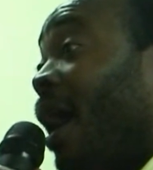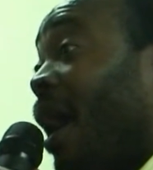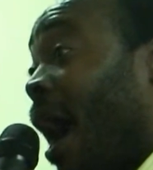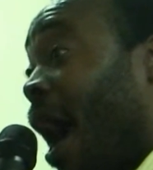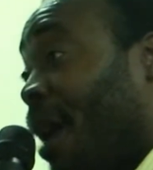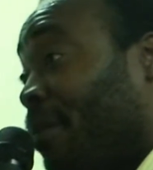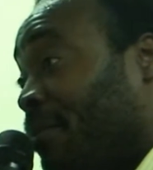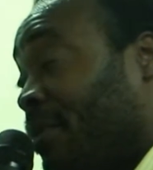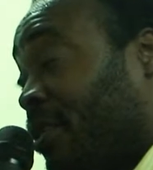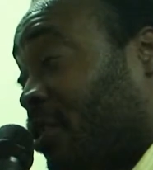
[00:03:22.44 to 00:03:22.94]

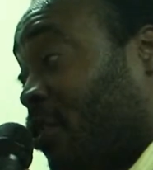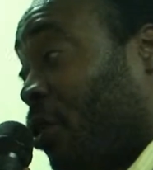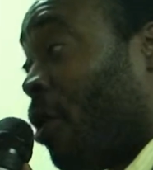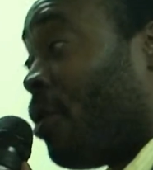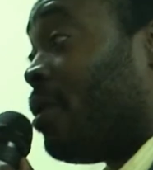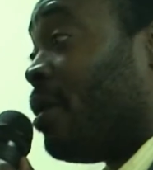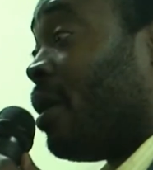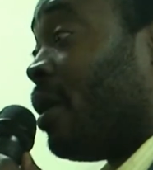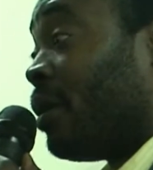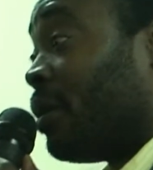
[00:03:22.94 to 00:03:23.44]
I'm
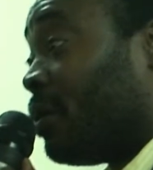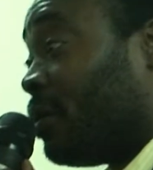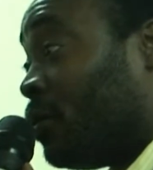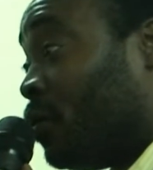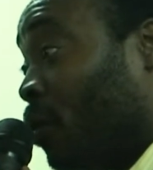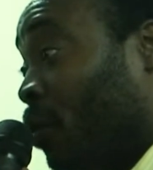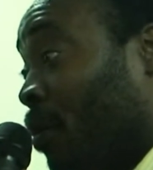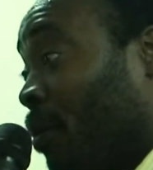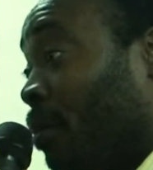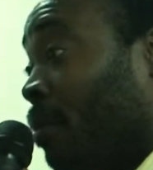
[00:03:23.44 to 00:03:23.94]
studying
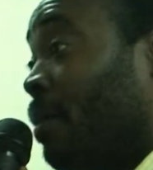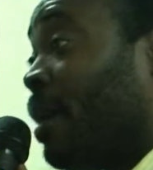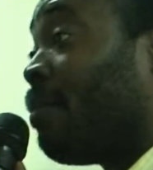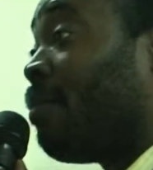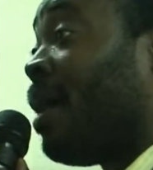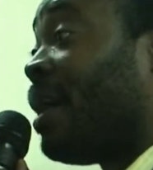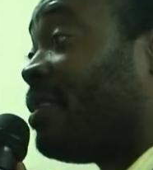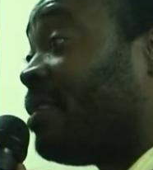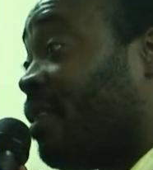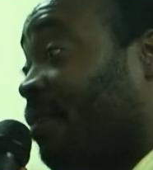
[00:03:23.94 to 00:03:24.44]
to make
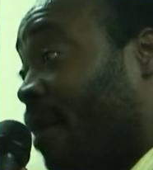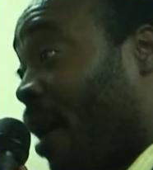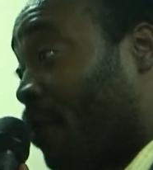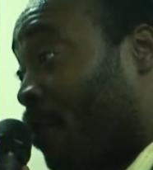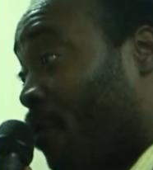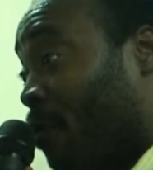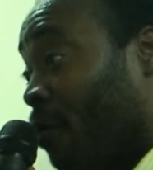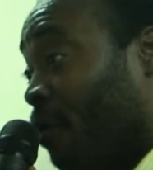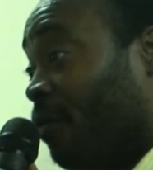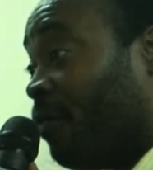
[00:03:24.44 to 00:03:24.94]
myself
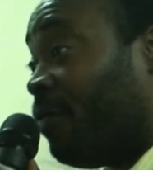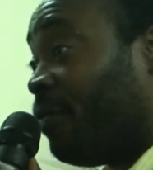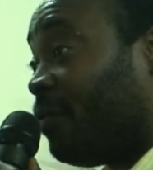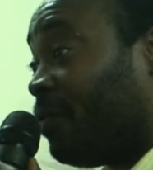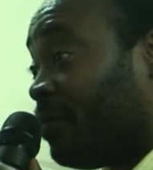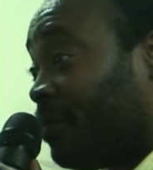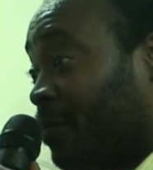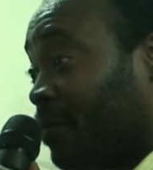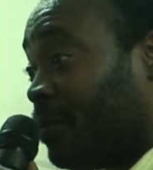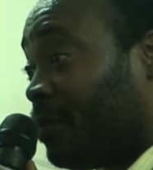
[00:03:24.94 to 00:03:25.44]
approve.
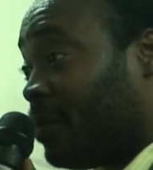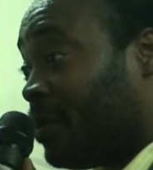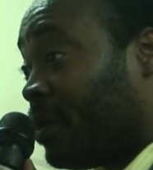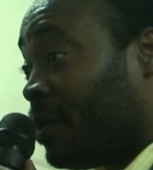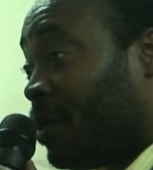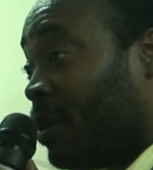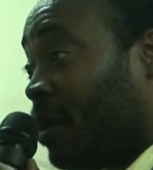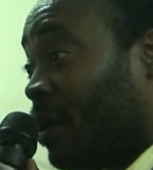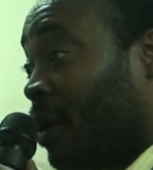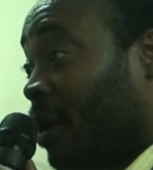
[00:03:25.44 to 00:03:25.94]

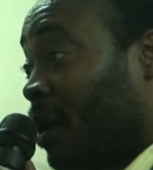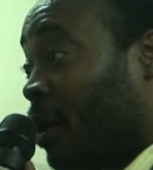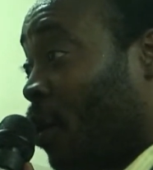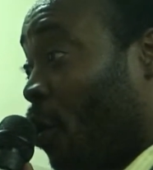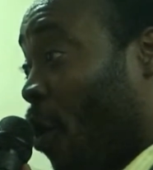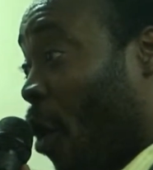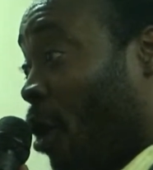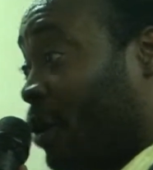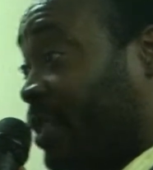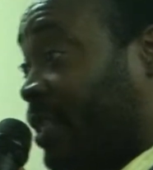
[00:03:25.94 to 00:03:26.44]

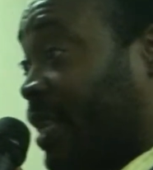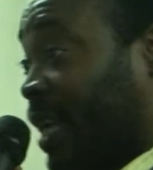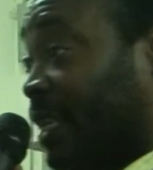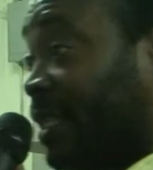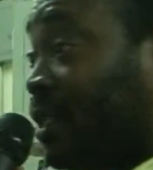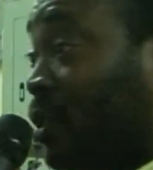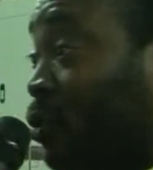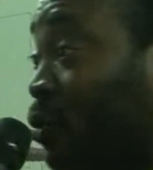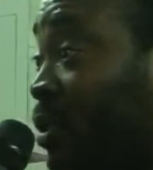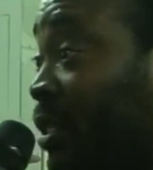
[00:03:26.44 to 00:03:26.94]
God
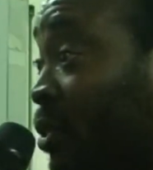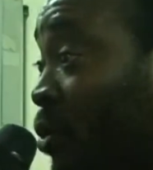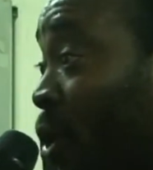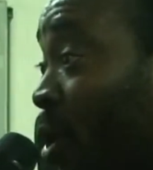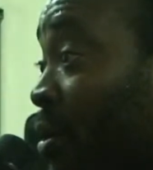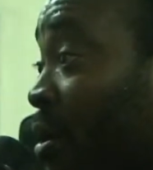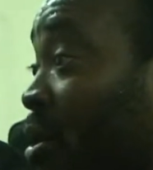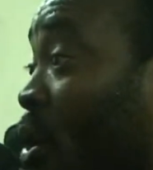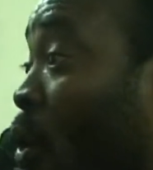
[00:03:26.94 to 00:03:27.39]
says to study